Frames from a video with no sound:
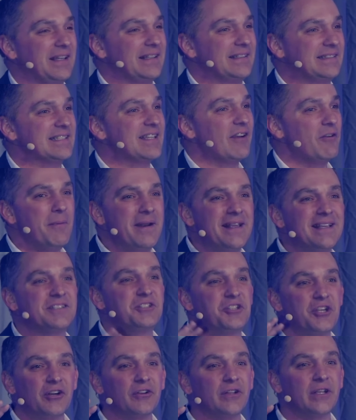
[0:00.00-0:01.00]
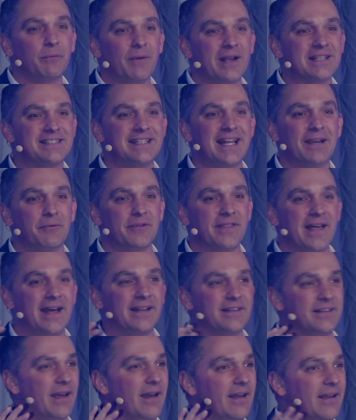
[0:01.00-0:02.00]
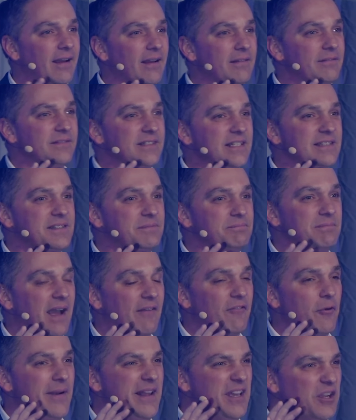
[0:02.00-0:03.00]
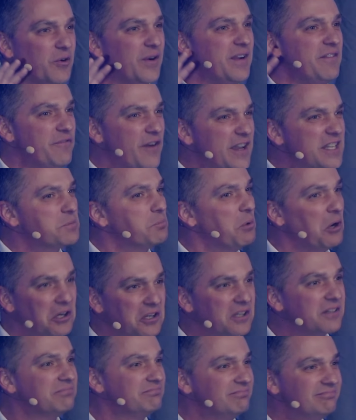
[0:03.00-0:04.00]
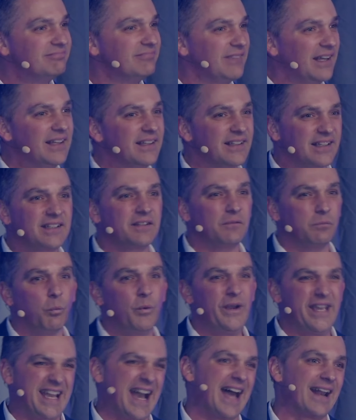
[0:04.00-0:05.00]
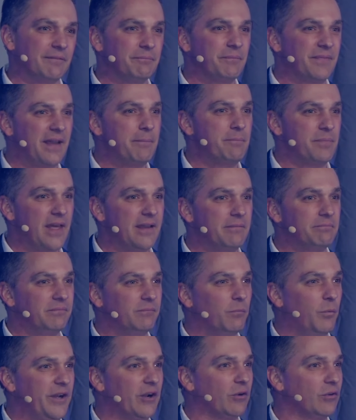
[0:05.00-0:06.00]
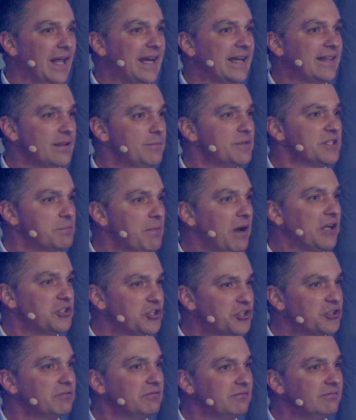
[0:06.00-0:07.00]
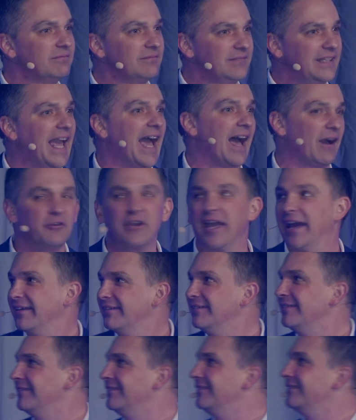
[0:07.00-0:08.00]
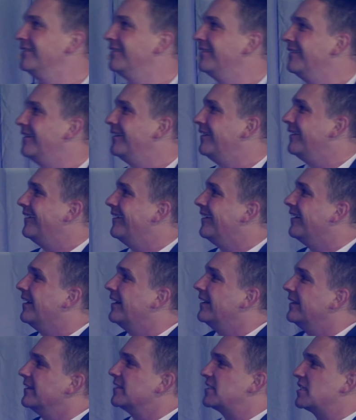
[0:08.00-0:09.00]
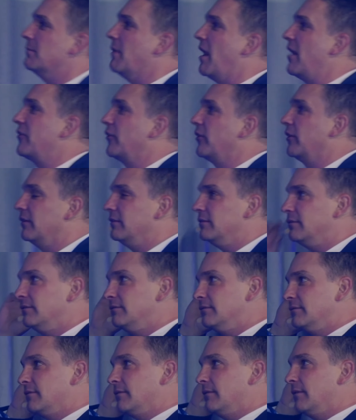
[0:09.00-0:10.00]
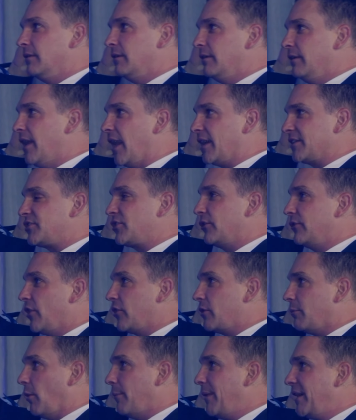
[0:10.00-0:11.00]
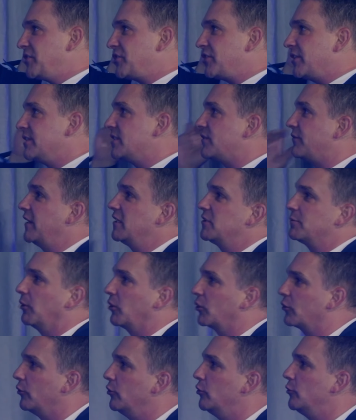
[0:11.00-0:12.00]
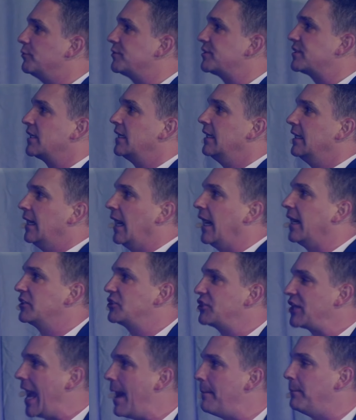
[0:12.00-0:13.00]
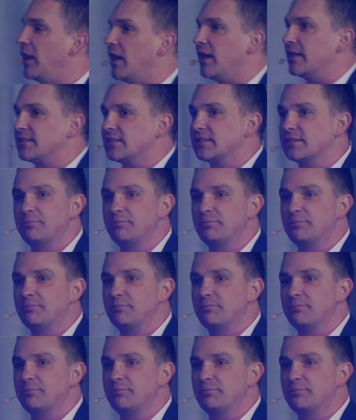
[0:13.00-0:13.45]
Does everybody generally resonate with that? Does everybody agree Facebook, we kind of, they, they, we don't like them as much? Yeah, okay. Some other not so notable mentions, Facebook groups, uh, chat bots.